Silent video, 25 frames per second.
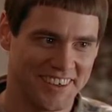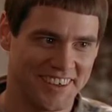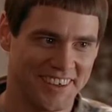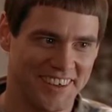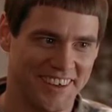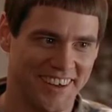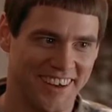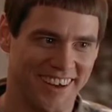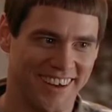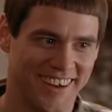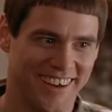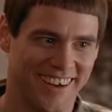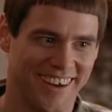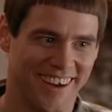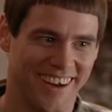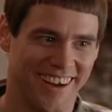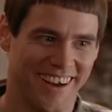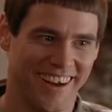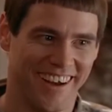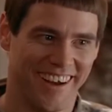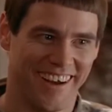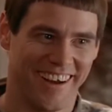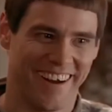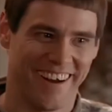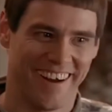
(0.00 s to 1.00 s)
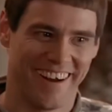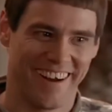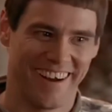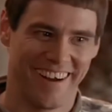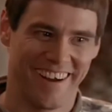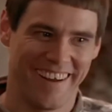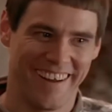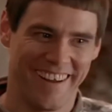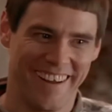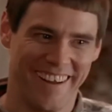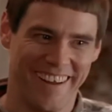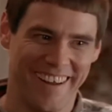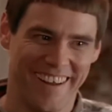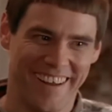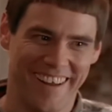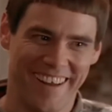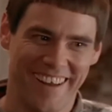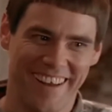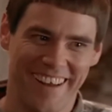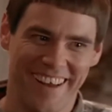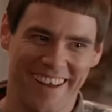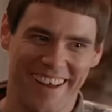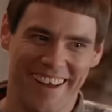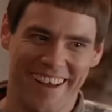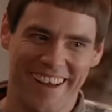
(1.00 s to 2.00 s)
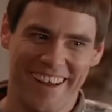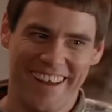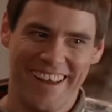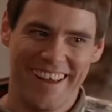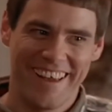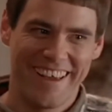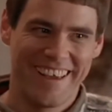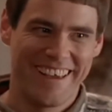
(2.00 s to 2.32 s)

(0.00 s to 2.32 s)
(silence)